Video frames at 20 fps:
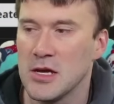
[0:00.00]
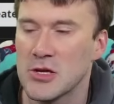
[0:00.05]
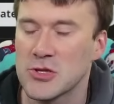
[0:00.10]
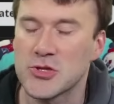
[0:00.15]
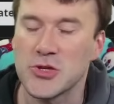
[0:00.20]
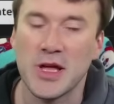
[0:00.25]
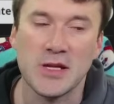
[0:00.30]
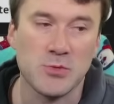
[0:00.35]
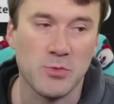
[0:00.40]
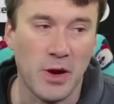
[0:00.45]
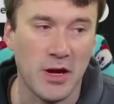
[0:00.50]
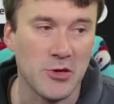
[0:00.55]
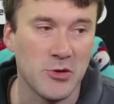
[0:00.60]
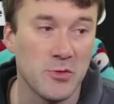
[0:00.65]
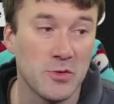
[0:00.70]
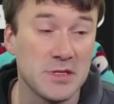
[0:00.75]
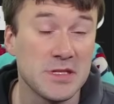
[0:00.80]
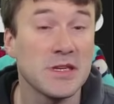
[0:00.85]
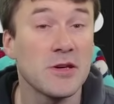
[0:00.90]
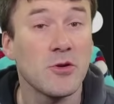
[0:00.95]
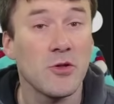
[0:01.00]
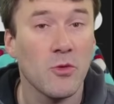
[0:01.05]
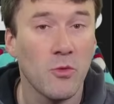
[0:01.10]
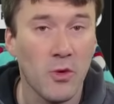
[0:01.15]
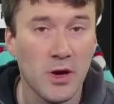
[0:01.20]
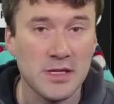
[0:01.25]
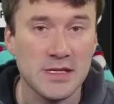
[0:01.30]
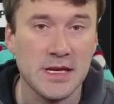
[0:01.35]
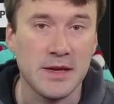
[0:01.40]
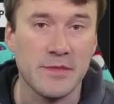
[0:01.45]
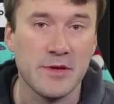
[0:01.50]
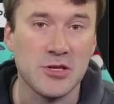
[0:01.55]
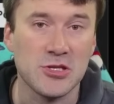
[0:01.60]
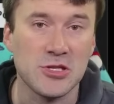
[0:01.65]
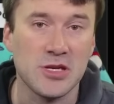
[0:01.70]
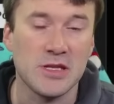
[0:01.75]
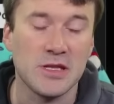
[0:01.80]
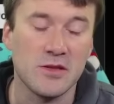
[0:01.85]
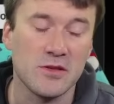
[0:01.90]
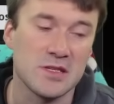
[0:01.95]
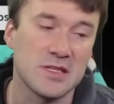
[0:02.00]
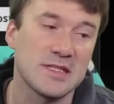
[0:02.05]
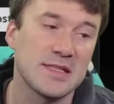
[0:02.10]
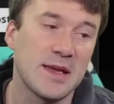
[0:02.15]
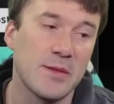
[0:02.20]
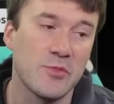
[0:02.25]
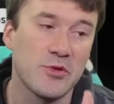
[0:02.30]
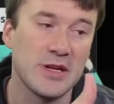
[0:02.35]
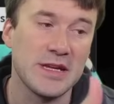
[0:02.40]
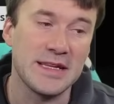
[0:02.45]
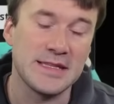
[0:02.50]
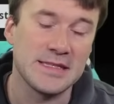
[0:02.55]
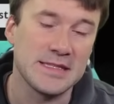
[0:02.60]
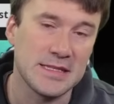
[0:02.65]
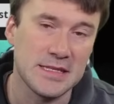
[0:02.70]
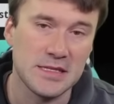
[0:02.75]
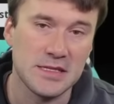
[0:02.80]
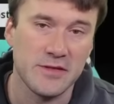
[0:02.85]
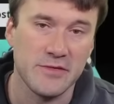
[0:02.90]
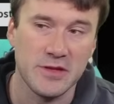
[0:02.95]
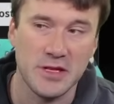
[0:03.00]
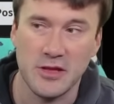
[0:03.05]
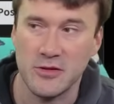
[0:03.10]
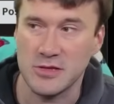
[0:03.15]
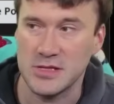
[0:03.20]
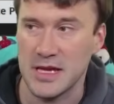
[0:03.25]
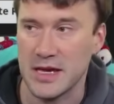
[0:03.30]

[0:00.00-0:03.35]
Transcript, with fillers: So that's why you would deal the one damage, and there's a separate instance of another